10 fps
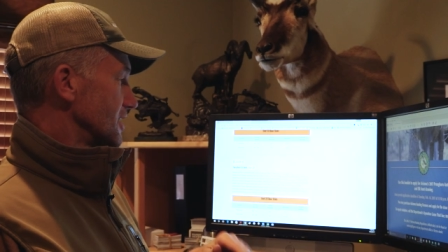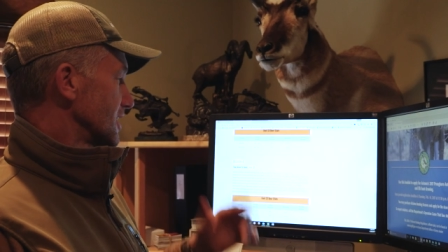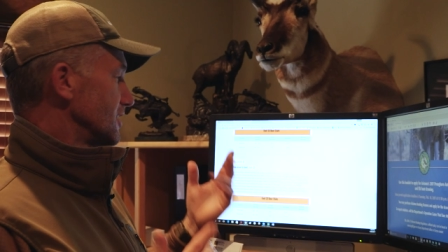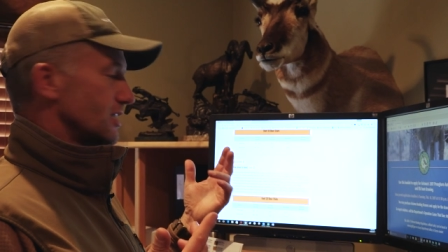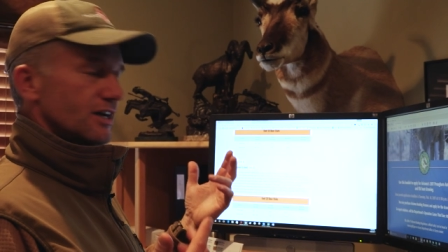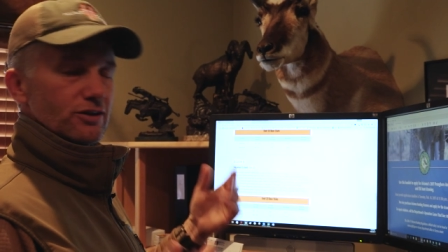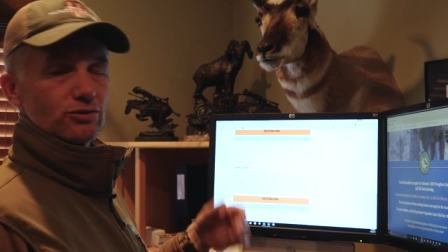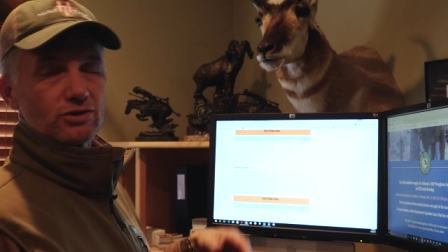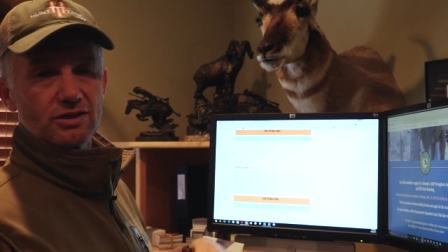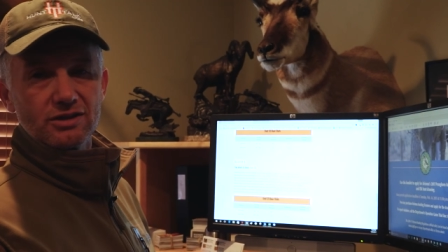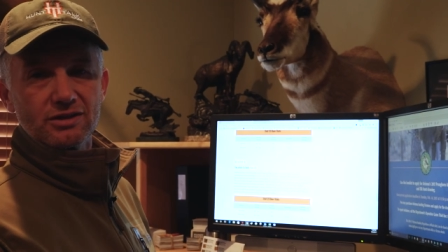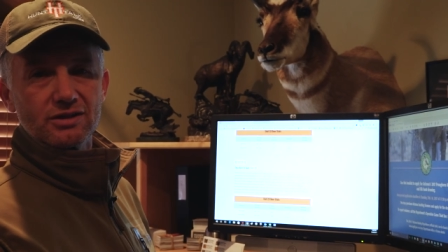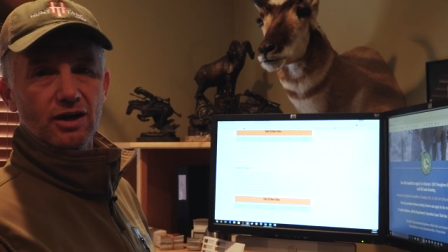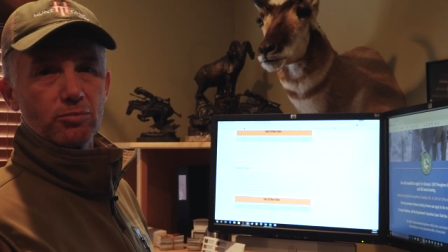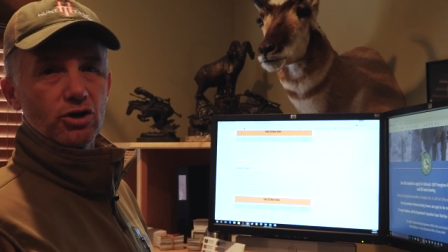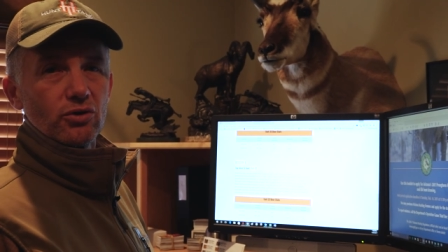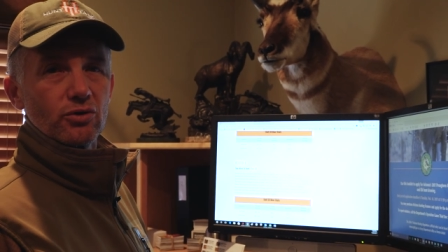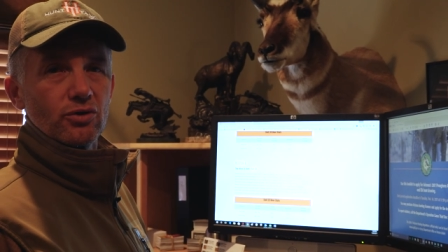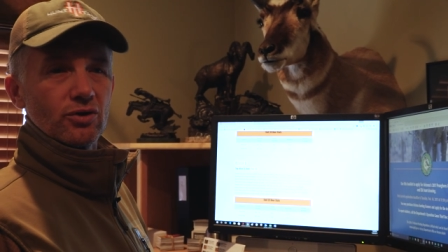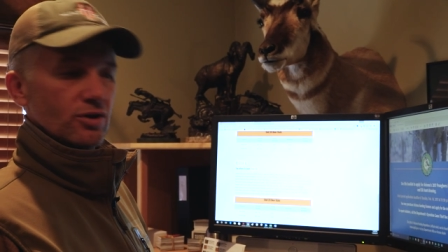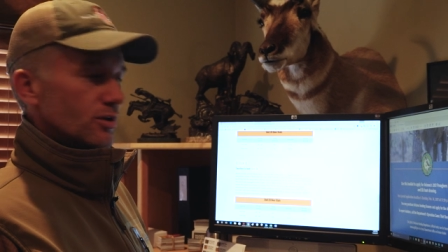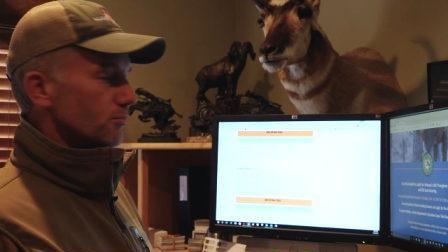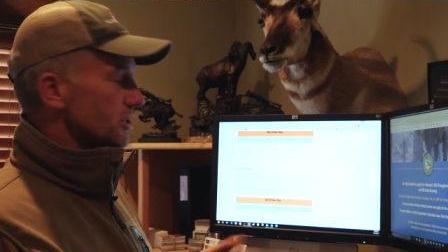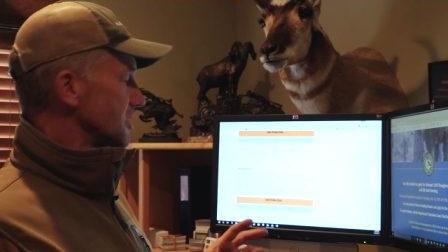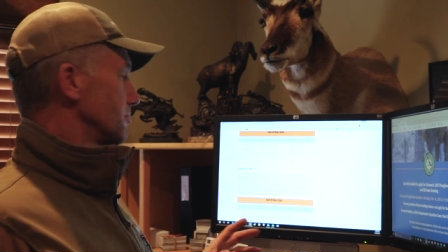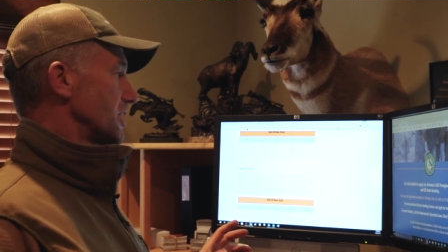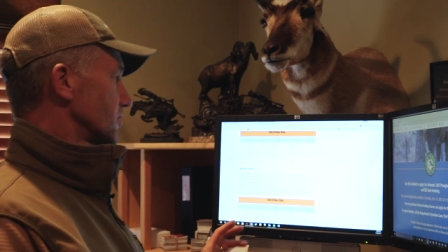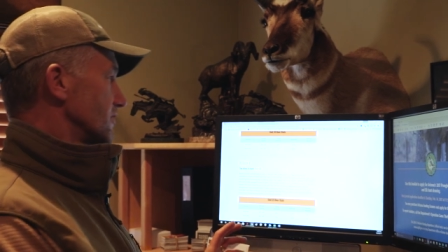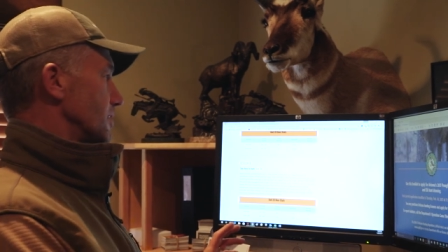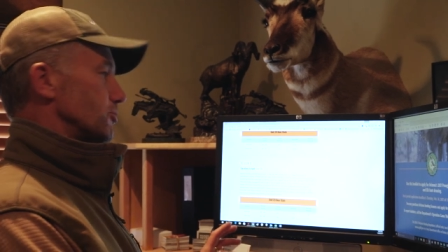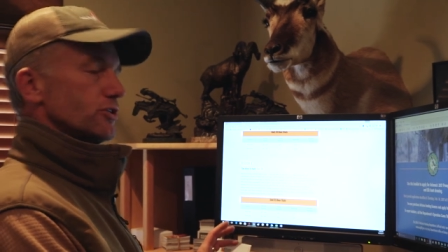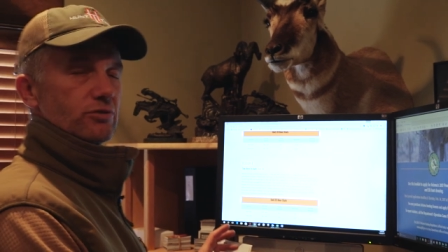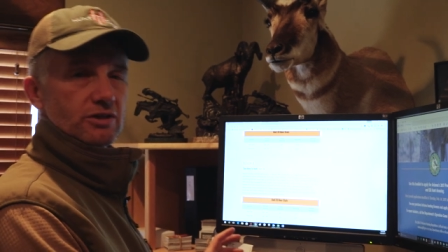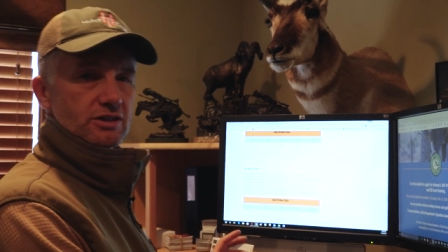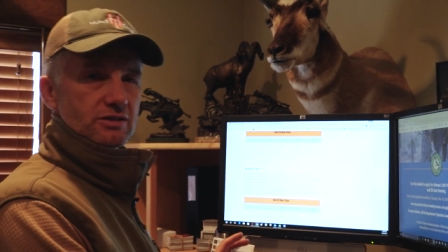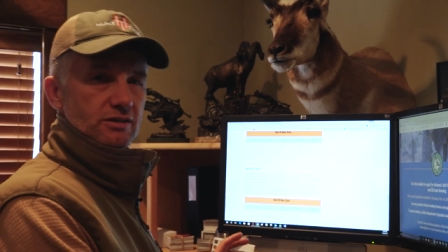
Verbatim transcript: you got, you got to use a, a bow, but the amount of opportunity is